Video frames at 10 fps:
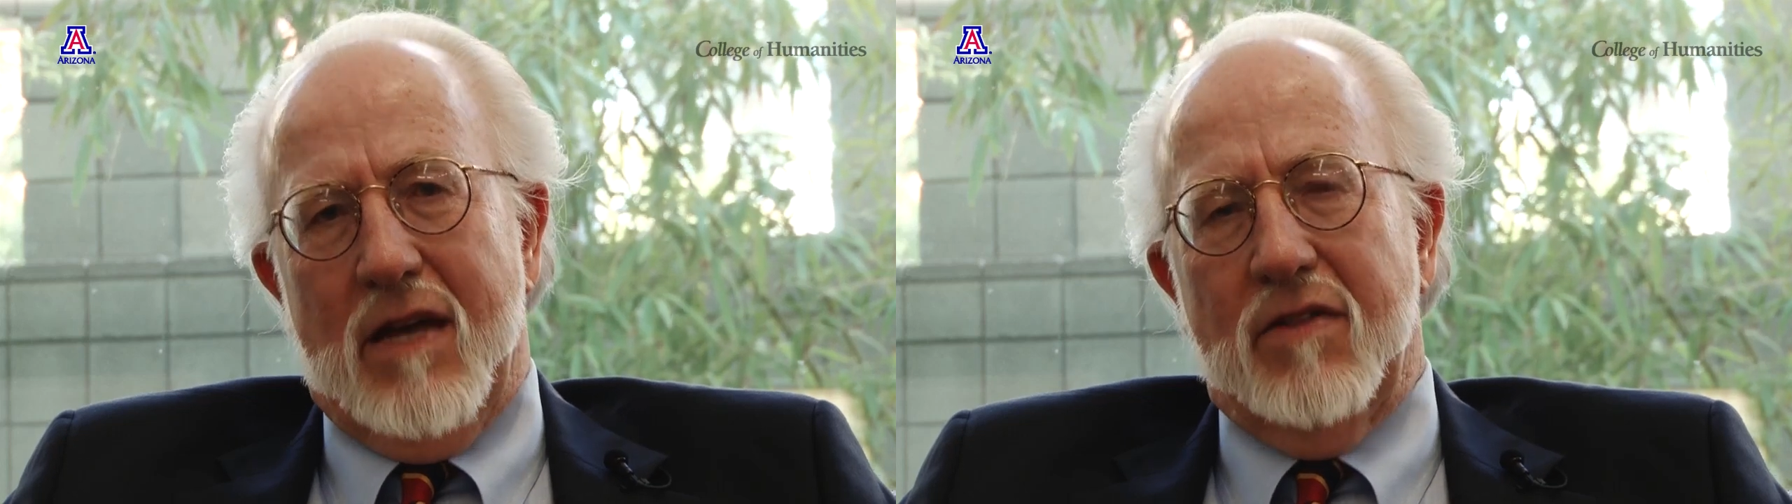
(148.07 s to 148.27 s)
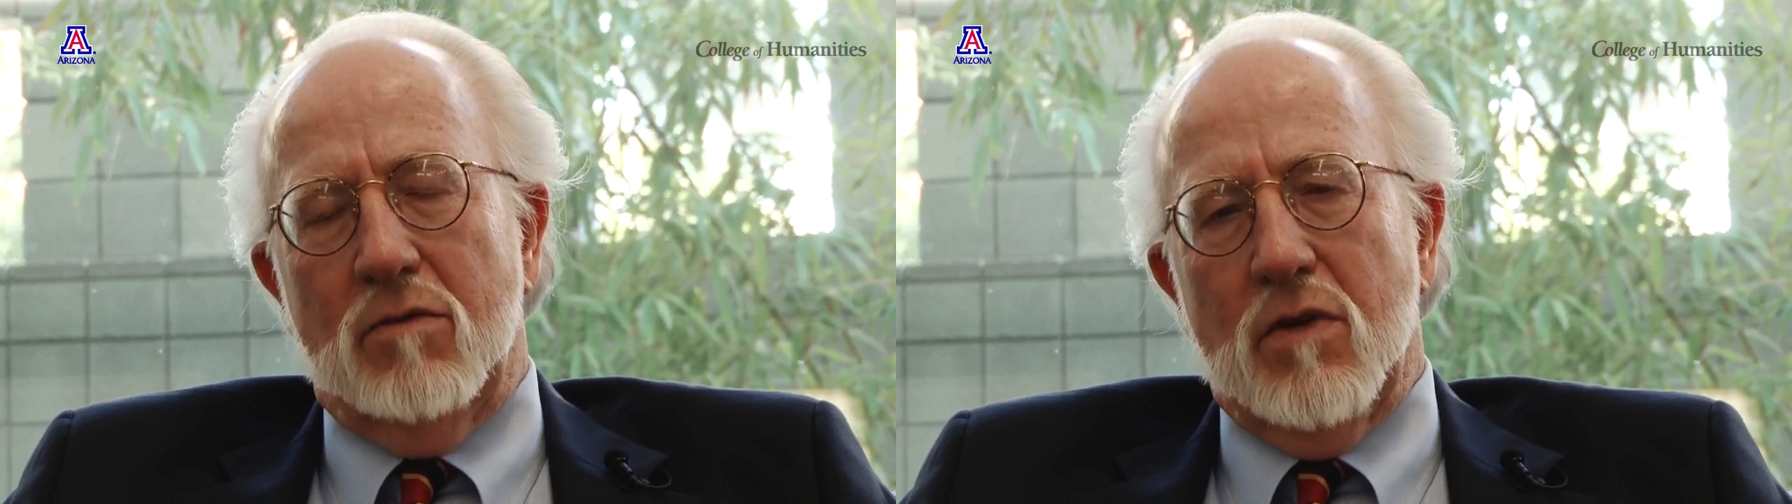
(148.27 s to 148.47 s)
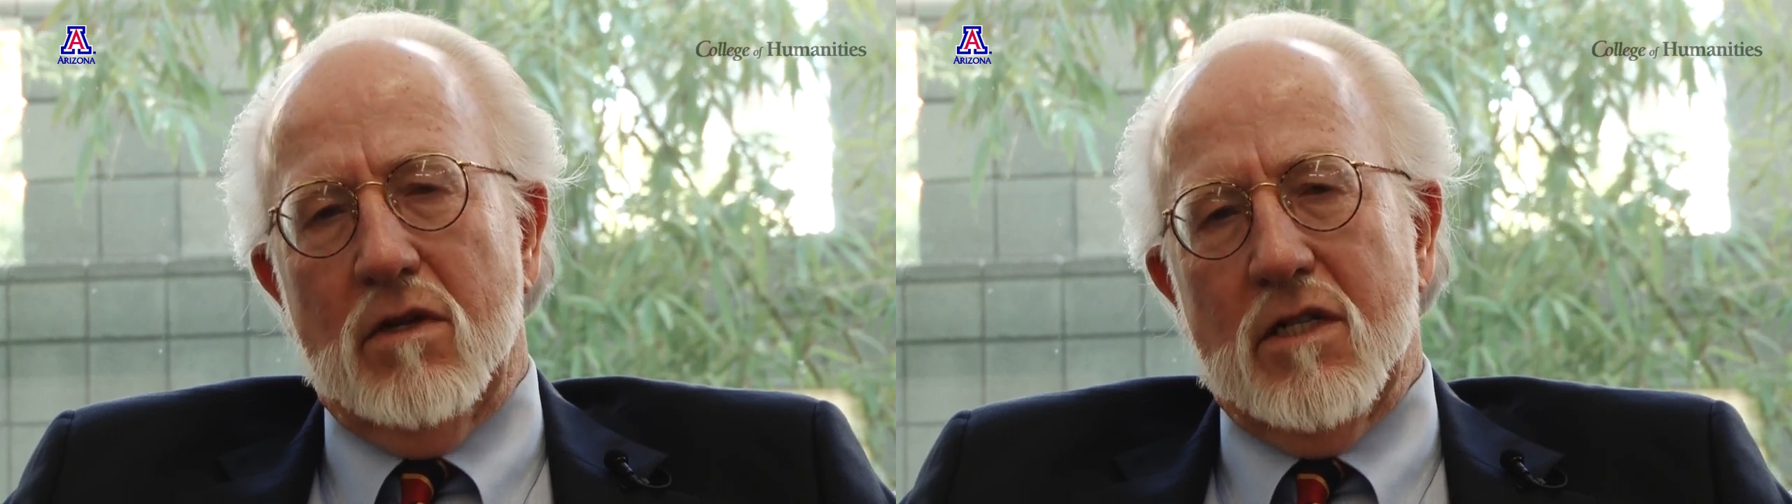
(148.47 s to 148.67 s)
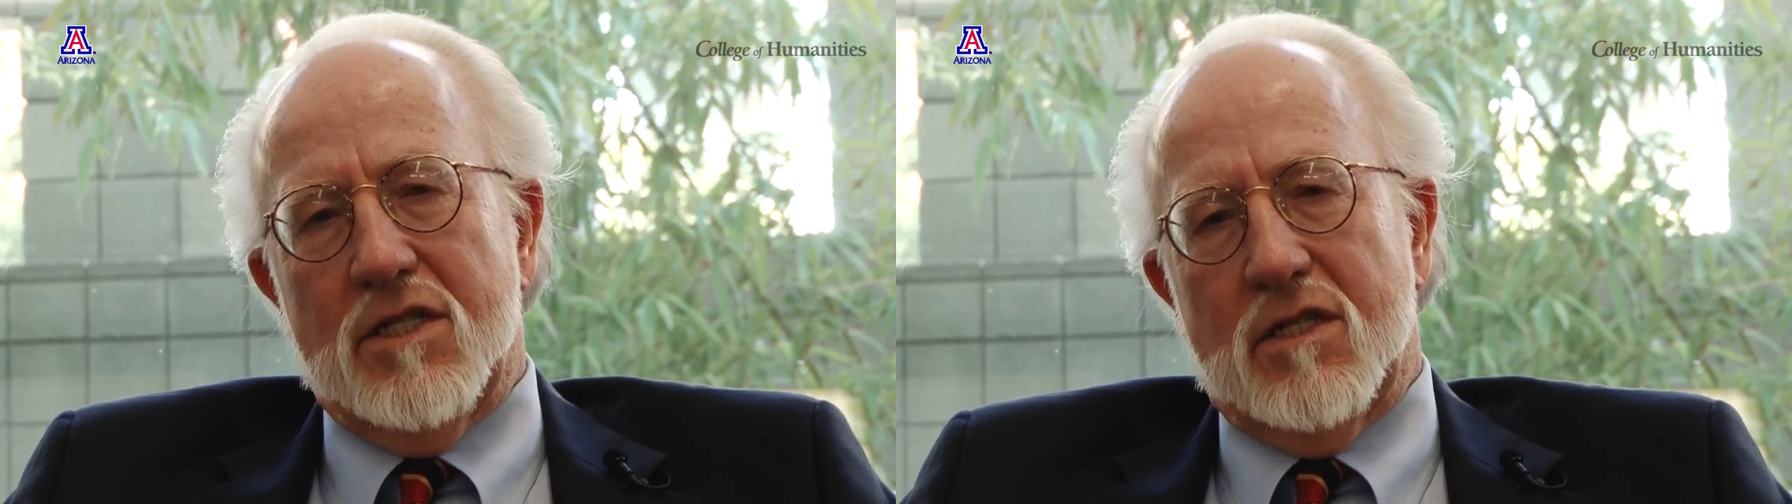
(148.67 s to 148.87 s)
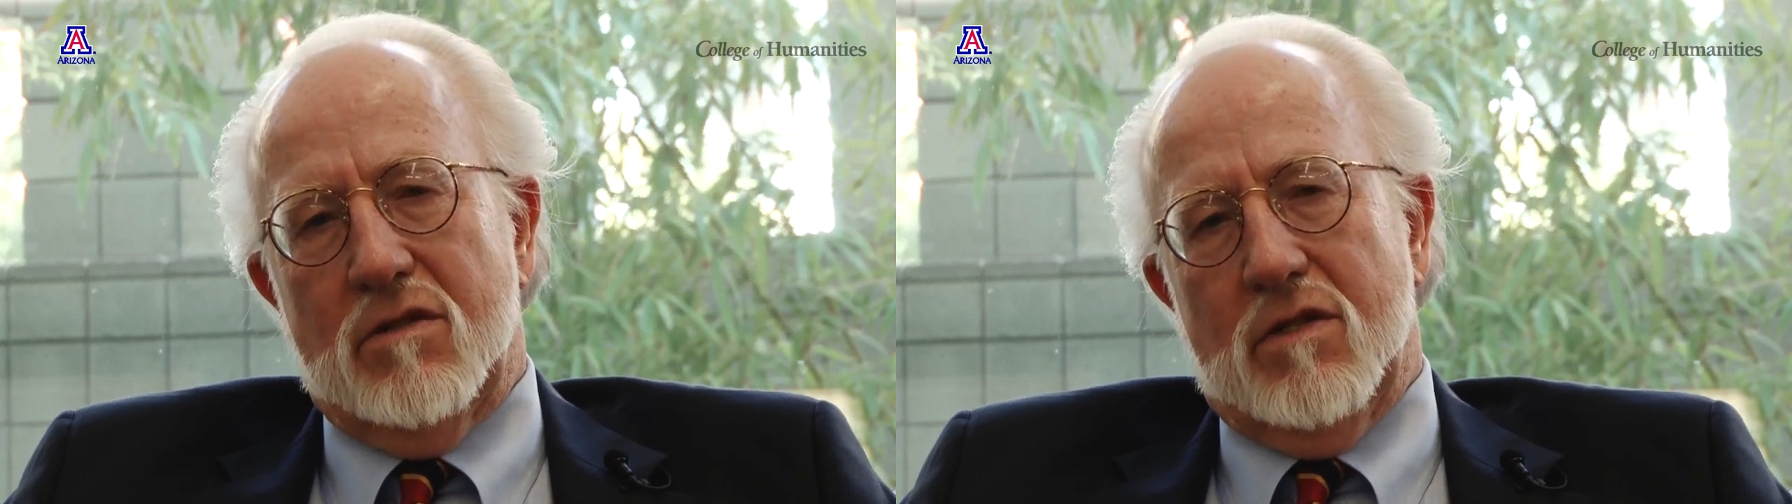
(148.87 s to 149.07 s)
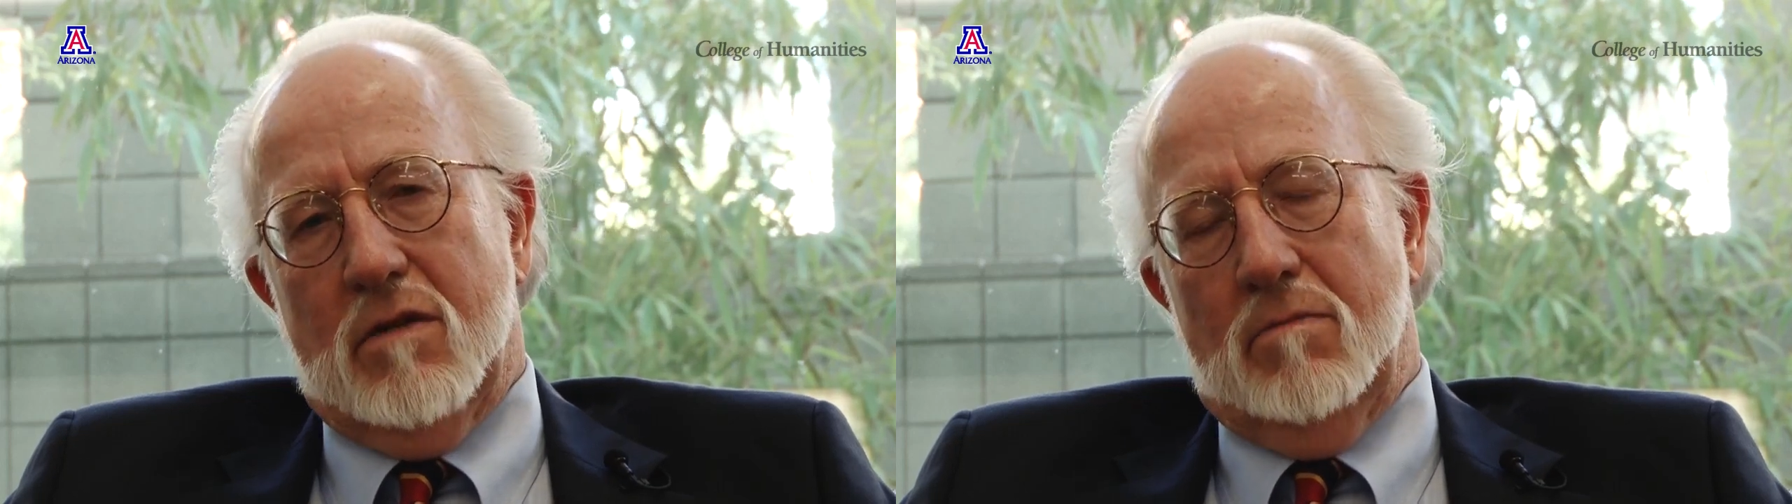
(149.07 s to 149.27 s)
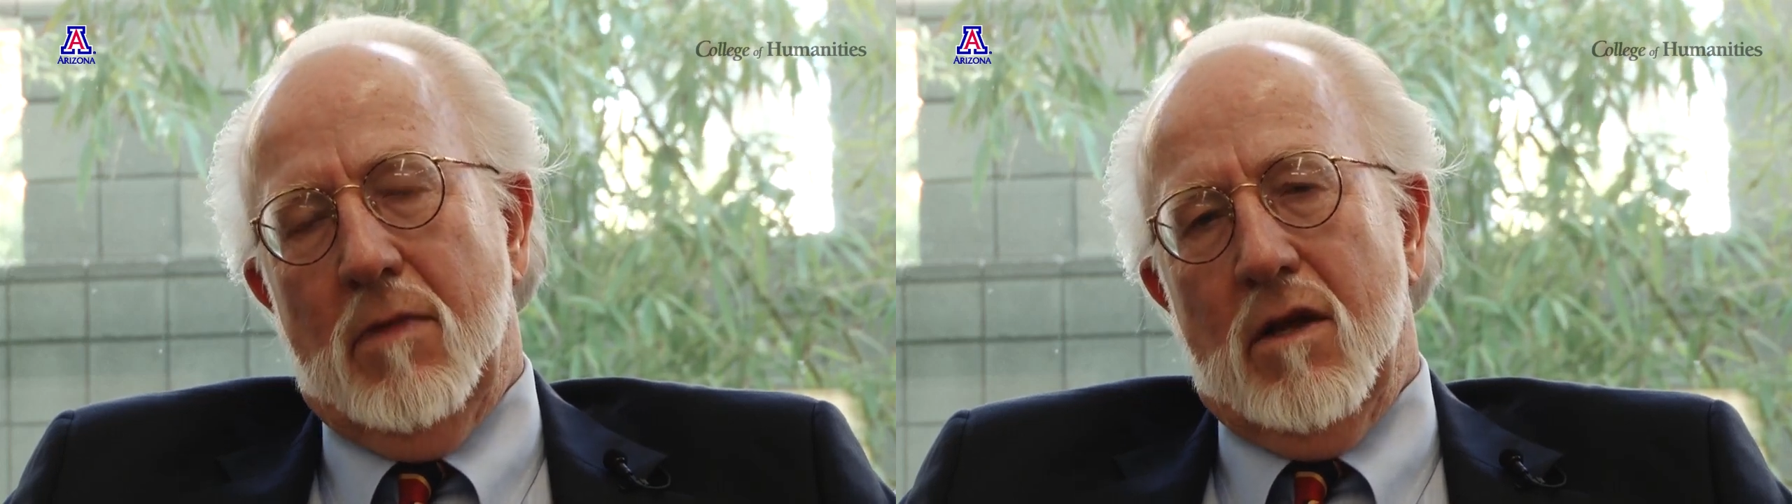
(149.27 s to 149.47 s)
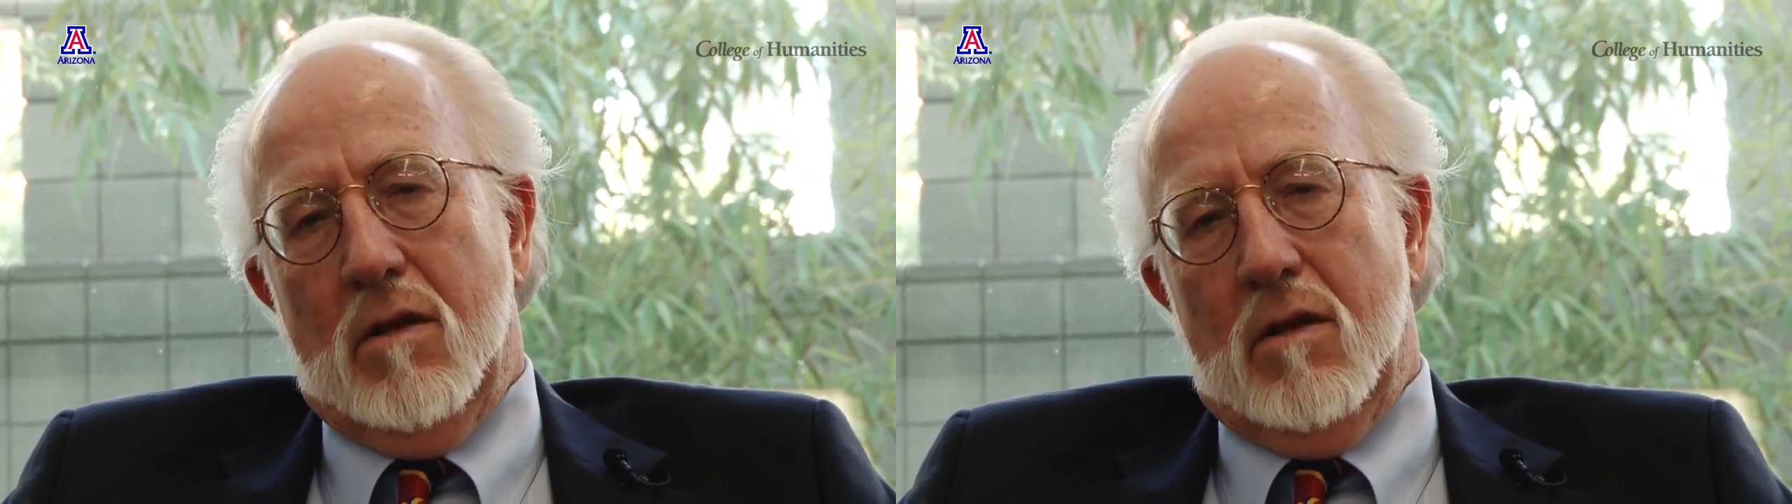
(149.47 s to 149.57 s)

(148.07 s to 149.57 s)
and then we'll listen to them